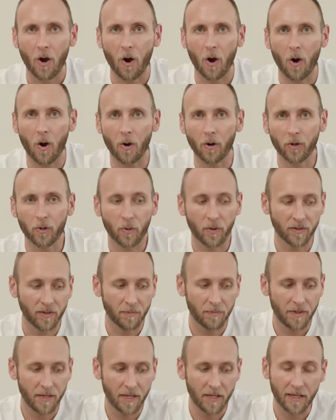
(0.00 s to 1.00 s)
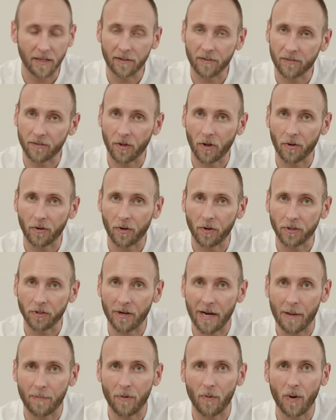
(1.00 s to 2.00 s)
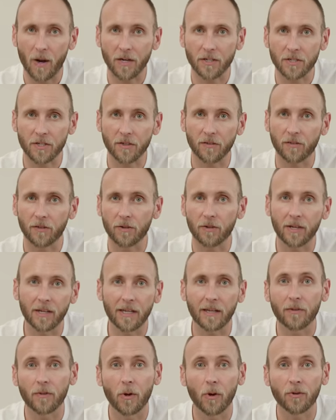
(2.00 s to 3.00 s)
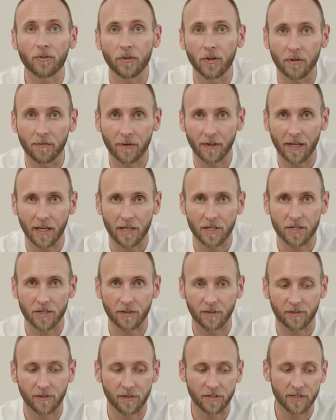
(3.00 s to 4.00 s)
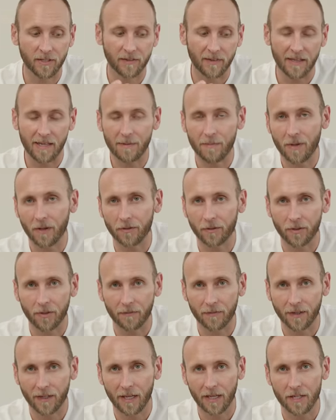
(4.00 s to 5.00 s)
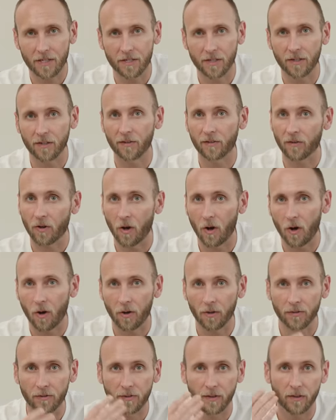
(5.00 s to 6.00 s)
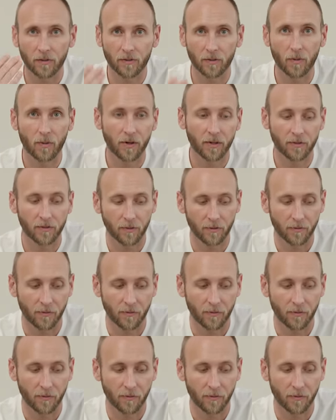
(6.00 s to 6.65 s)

are going to be installed on your Apple Watch, so you're gonna get those notifications, such as email notifications, calls, so on and so